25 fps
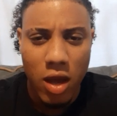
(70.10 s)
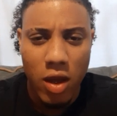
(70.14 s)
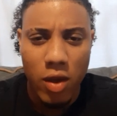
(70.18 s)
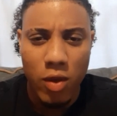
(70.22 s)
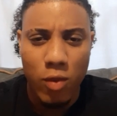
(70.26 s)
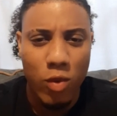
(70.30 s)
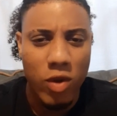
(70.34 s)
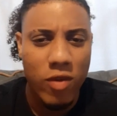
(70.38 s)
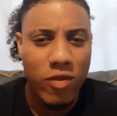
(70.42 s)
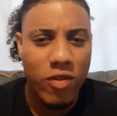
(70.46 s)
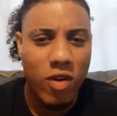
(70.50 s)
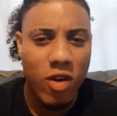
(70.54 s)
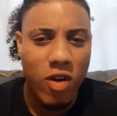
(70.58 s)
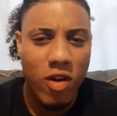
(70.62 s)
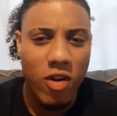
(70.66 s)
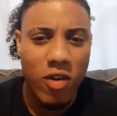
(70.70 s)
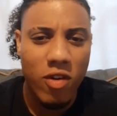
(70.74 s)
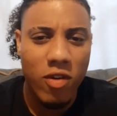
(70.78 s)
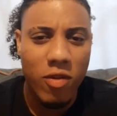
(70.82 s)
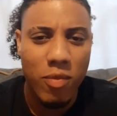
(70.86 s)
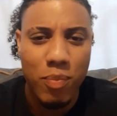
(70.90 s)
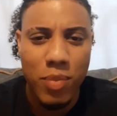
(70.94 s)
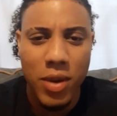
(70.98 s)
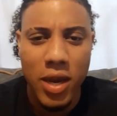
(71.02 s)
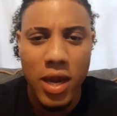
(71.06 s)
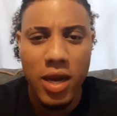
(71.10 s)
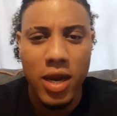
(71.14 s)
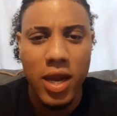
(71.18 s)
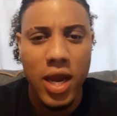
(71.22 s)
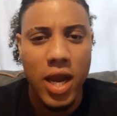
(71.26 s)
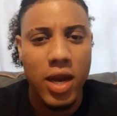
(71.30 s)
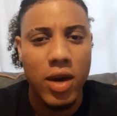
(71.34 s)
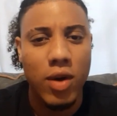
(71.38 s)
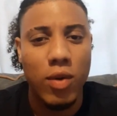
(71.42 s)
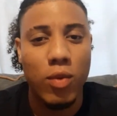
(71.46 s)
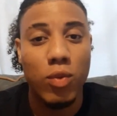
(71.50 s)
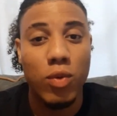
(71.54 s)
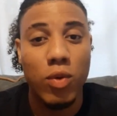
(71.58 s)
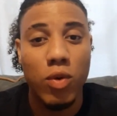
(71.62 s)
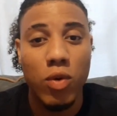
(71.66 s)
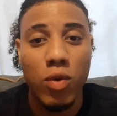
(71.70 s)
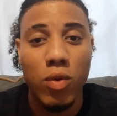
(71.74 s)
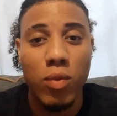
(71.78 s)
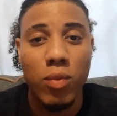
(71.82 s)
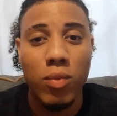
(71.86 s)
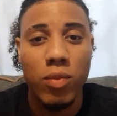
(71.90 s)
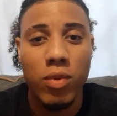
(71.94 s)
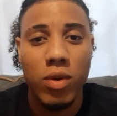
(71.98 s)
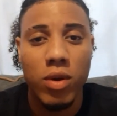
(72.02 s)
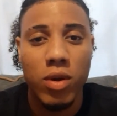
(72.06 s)
We've all been in a
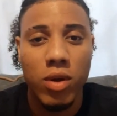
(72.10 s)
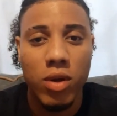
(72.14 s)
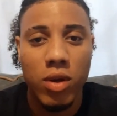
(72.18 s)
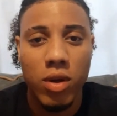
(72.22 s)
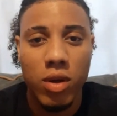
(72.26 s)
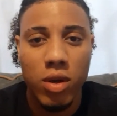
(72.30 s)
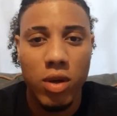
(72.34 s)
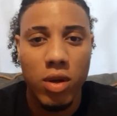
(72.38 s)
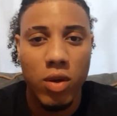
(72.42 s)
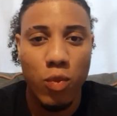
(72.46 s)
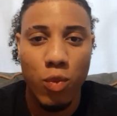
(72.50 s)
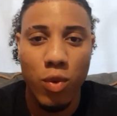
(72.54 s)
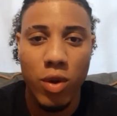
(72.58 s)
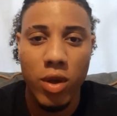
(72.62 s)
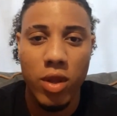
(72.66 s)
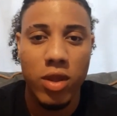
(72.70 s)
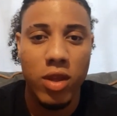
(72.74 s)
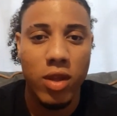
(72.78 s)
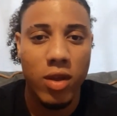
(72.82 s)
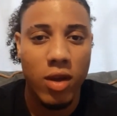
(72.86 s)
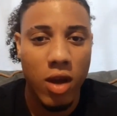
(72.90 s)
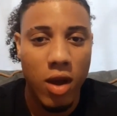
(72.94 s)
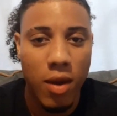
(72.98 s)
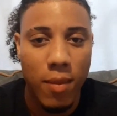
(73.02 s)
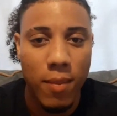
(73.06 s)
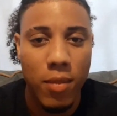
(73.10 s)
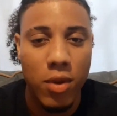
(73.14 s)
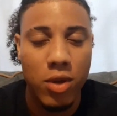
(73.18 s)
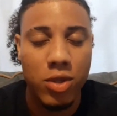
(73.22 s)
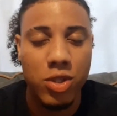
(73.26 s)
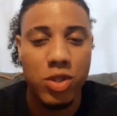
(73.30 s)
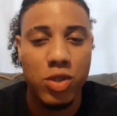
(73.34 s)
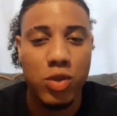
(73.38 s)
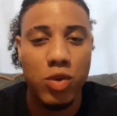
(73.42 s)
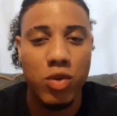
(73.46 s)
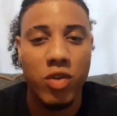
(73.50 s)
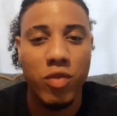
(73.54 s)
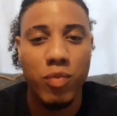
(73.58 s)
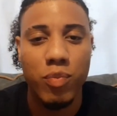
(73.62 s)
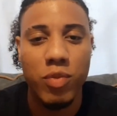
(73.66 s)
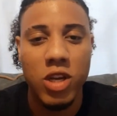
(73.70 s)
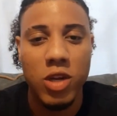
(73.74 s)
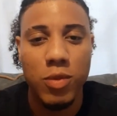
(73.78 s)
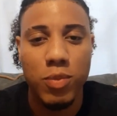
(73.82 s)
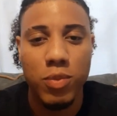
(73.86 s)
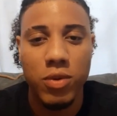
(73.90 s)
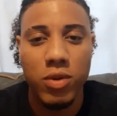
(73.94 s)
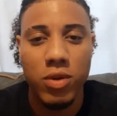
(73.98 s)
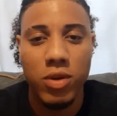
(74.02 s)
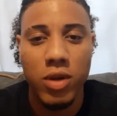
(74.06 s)
room with a multitude of
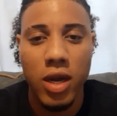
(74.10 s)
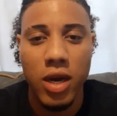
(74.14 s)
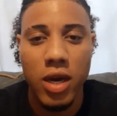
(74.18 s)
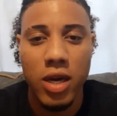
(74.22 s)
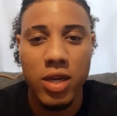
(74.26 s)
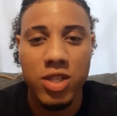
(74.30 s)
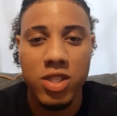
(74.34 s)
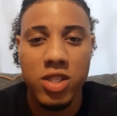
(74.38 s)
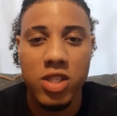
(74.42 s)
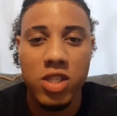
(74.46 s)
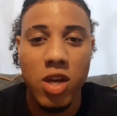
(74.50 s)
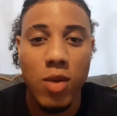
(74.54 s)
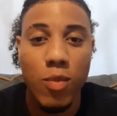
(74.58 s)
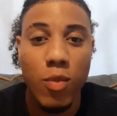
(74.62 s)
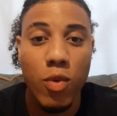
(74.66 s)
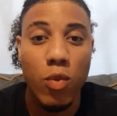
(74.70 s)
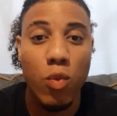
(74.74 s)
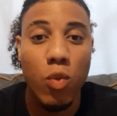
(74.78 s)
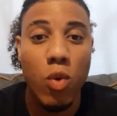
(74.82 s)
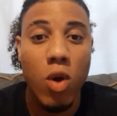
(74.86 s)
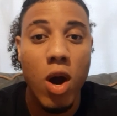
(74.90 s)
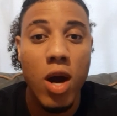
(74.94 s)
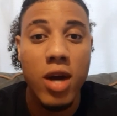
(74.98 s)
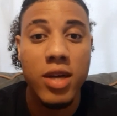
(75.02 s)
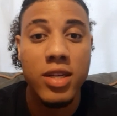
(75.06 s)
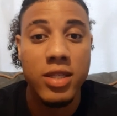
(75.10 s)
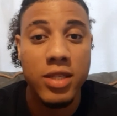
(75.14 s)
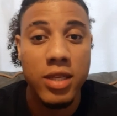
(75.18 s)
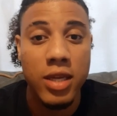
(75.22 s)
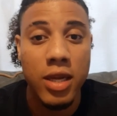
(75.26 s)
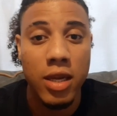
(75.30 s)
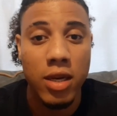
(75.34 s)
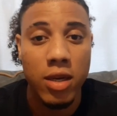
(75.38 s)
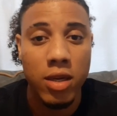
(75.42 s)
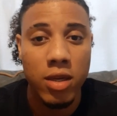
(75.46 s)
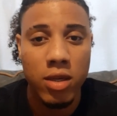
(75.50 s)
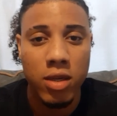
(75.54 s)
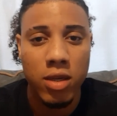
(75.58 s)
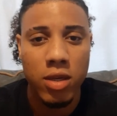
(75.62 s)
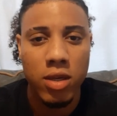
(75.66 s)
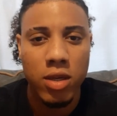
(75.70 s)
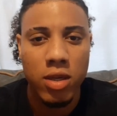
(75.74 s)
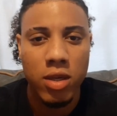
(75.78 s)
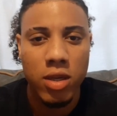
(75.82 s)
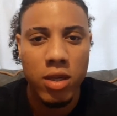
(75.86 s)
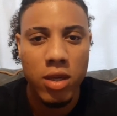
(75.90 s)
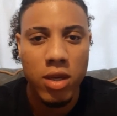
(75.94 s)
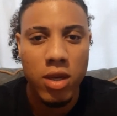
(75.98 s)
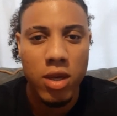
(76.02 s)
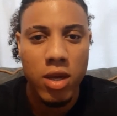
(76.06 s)
people, and then someone walks in,
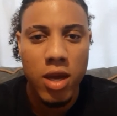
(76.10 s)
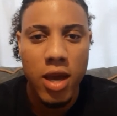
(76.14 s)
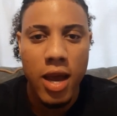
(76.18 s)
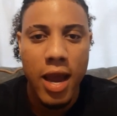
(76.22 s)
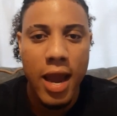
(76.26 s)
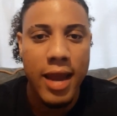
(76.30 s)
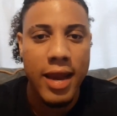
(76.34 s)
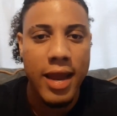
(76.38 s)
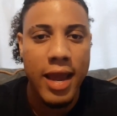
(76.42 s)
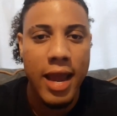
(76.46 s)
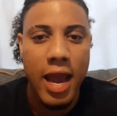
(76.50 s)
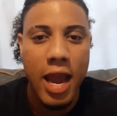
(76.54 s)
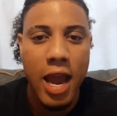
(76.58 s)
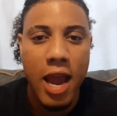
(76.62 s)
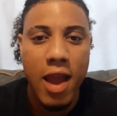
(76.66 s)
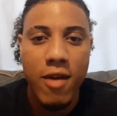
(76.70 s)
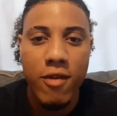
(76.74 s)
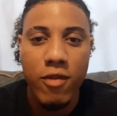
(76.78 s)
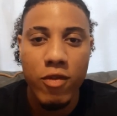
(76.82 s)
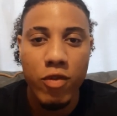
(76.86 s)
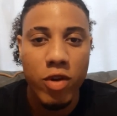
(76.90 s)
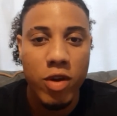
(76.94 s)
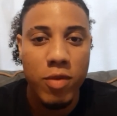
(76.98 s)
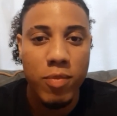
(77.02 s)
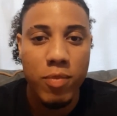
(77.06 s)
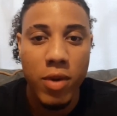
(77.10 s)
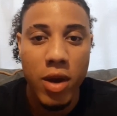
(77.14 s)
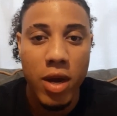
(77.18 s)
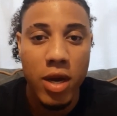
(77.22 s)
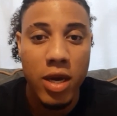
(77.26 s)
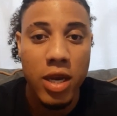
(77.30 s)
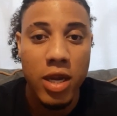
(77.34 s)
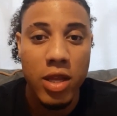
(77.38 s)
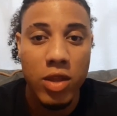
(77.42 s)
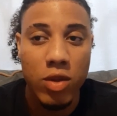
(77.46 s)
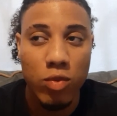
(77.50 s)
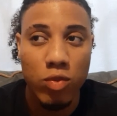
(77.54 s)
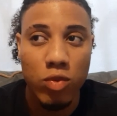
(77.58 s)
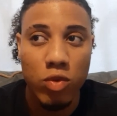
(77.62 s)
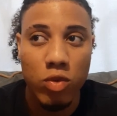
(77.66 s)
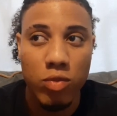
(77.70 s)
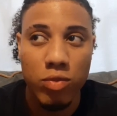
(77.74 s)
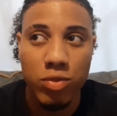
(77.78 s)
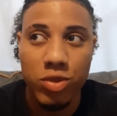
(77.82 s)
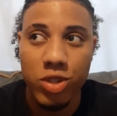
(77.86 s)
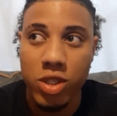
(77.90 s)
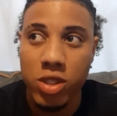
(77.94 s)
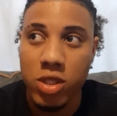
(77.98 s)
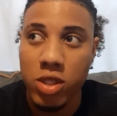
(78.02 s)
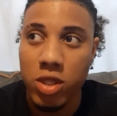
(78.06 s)
and everybody in the
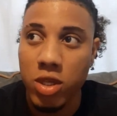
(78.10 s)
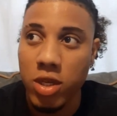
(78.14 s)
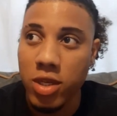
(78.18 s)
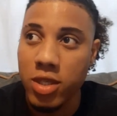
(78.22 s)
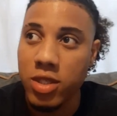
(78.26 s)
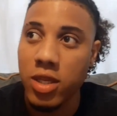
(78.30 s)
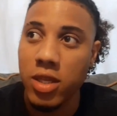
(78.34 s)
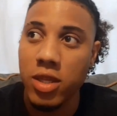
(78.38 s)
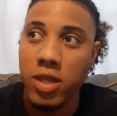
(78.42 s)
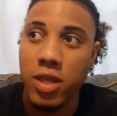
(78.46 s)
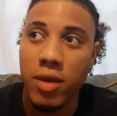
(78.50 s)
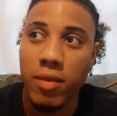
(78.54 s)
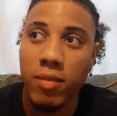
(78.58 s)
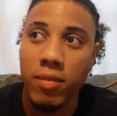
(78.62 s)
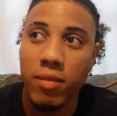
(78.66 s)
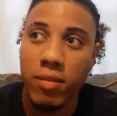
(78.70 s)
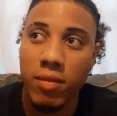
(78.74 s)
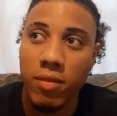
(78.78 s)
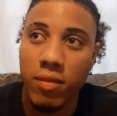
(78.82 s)
room just looks at them.